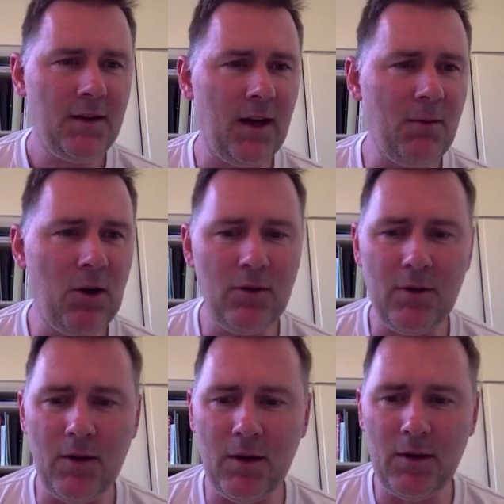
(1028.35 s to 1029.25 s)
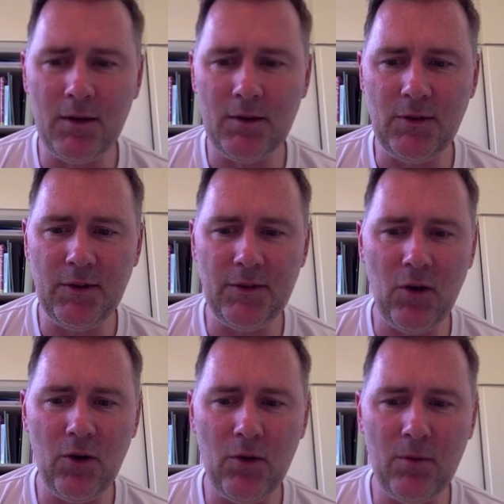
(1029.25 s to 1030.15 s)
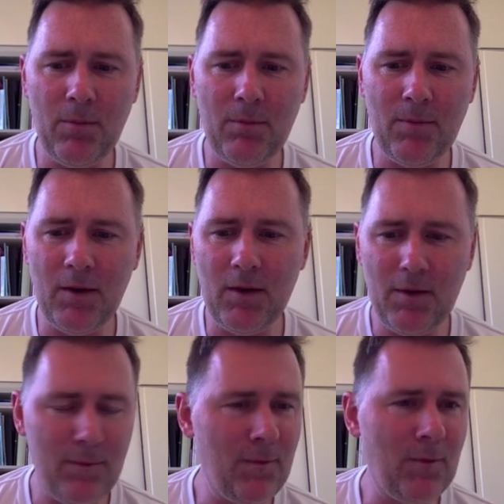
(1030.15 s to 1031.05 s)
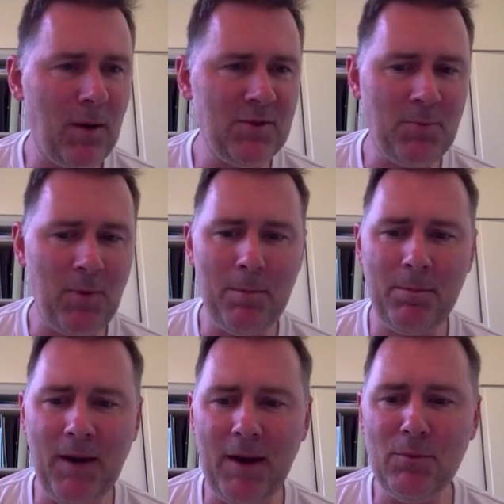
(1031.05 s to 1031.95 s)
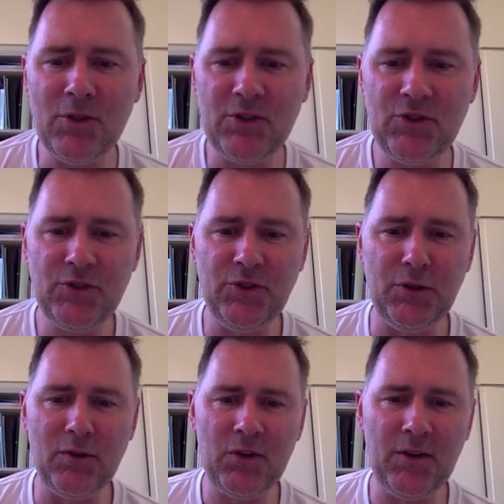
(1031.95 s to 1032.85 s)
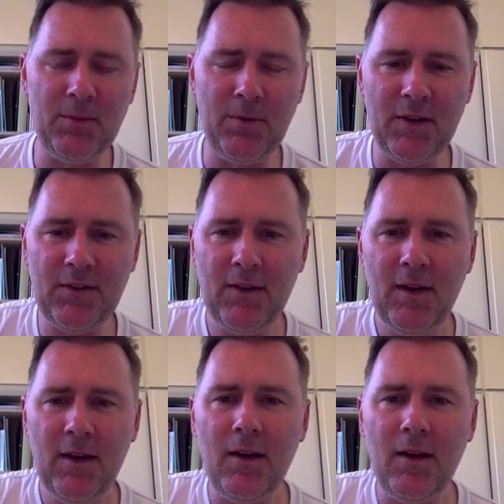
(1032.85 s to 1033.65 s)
Came out 2 years ago, published by Cambridge University Press.